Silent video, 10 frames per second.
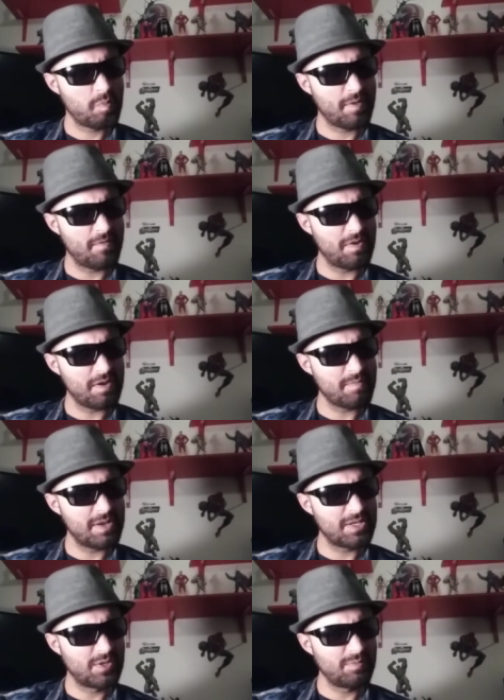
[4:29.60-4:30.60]
I've
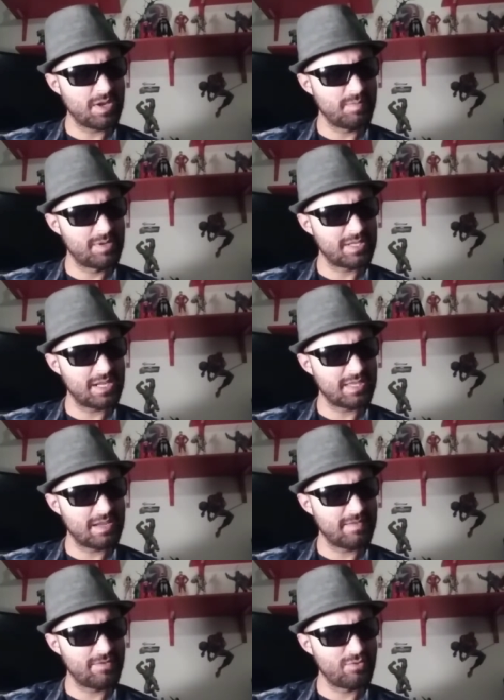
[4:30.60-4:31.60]
met Jim Cummings like
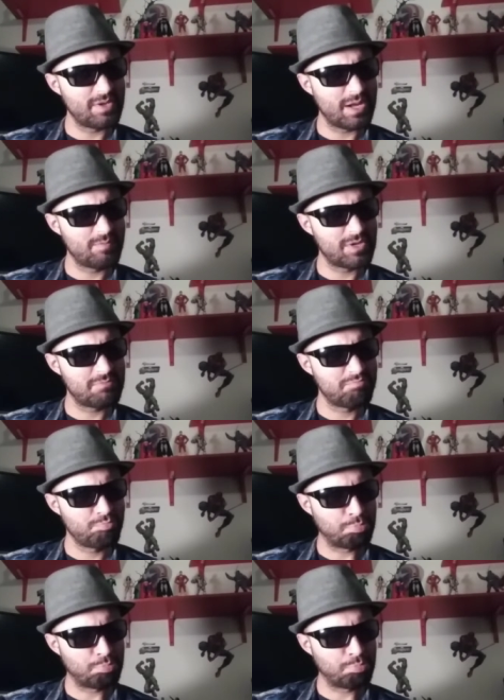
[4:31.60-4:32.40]
that a few times.